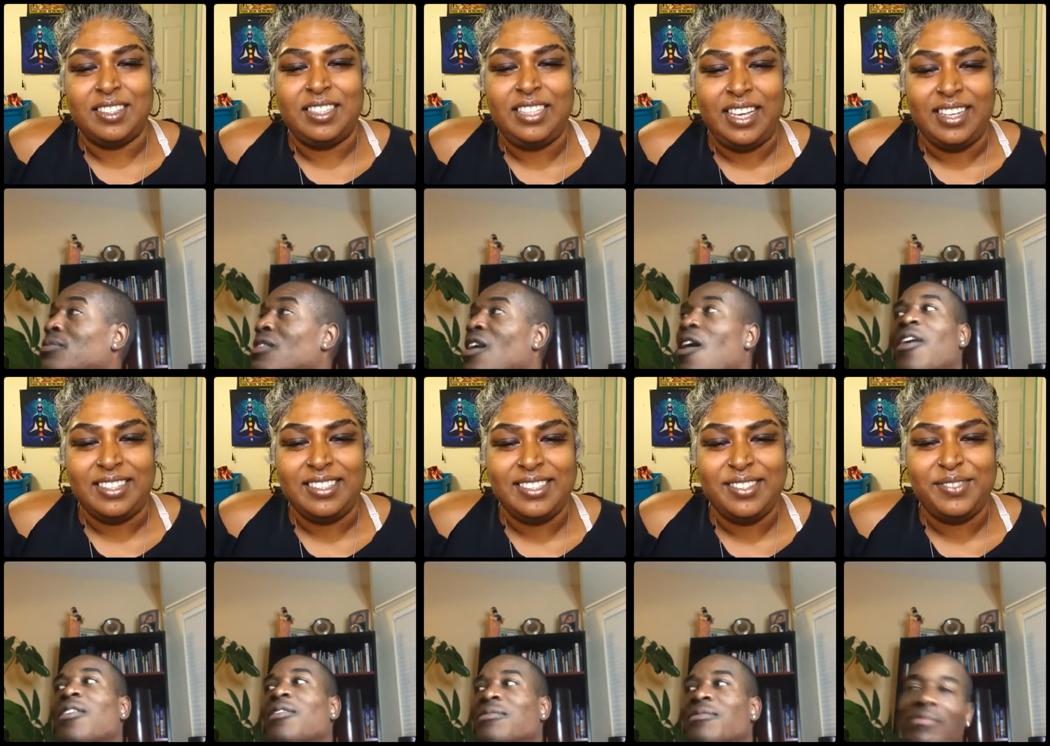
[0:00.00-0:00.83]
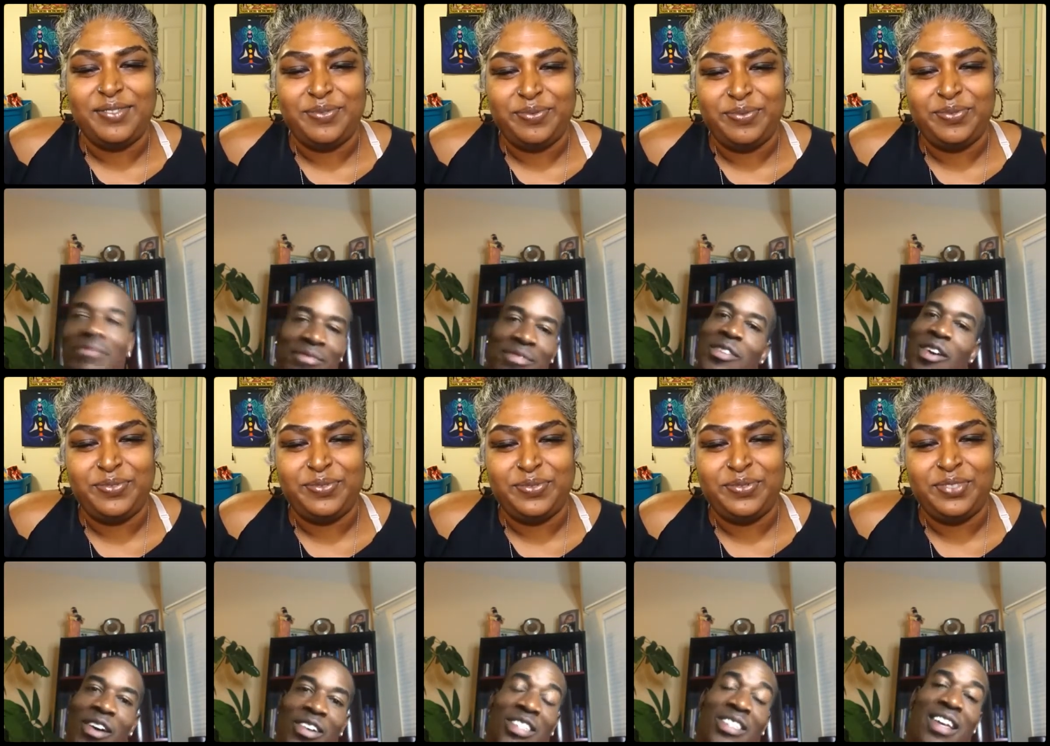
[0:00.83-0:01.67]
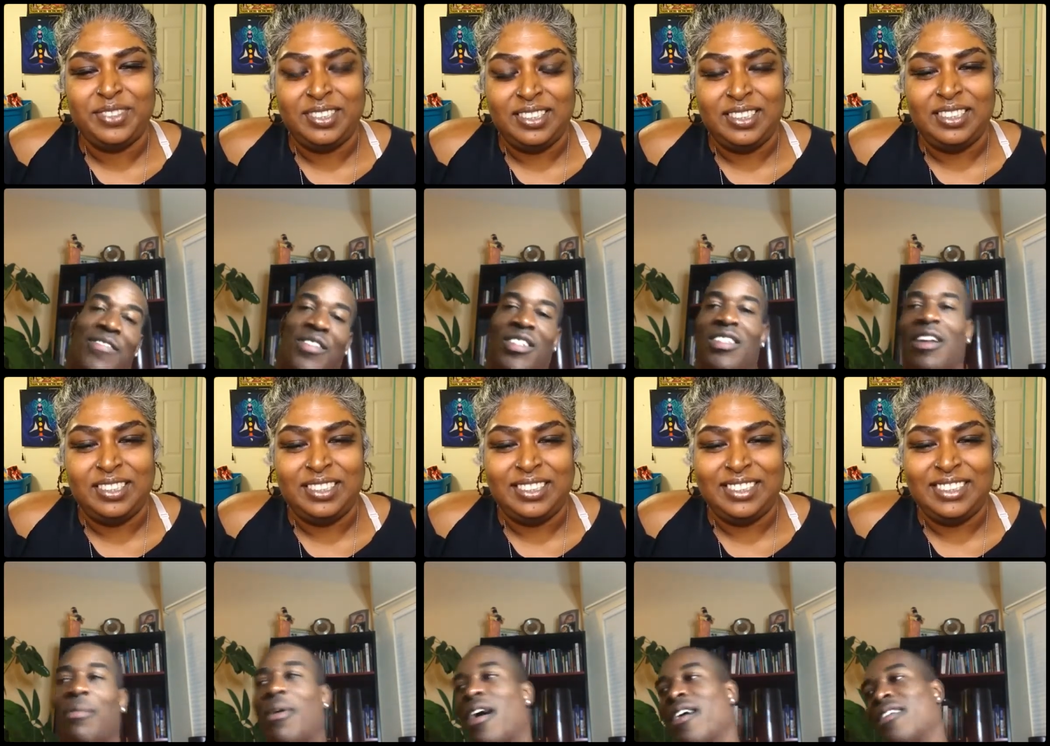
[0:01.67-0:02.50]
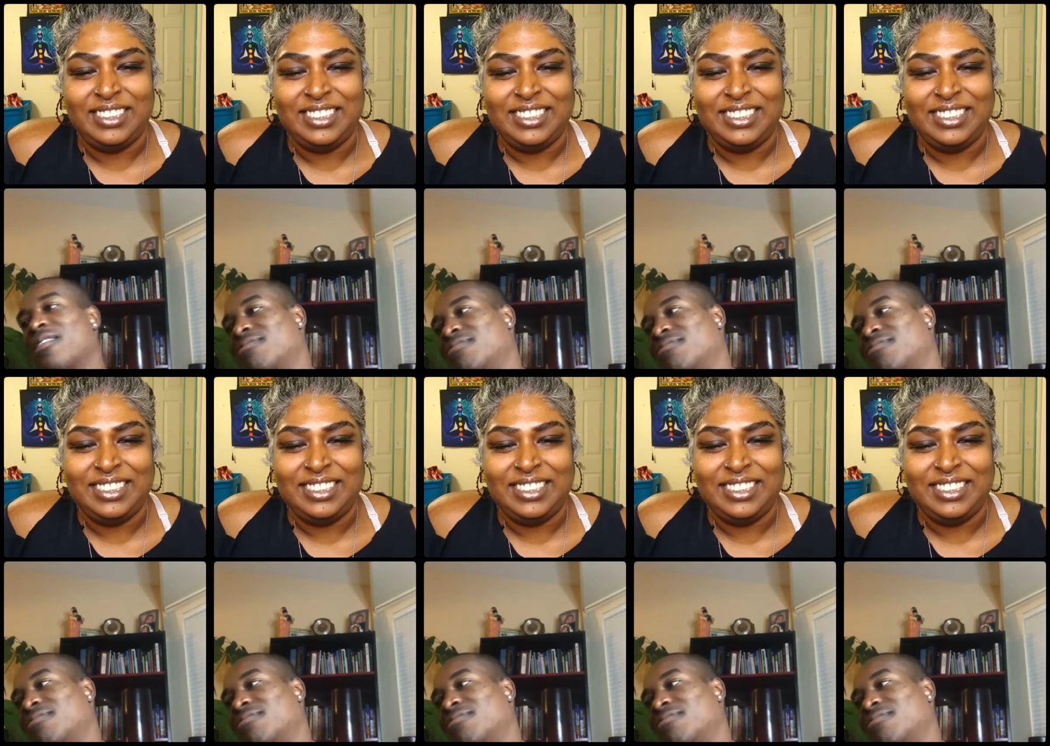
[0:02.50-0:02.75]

Speaker 1: Yeah. Well, Cara says I have to sit up higher.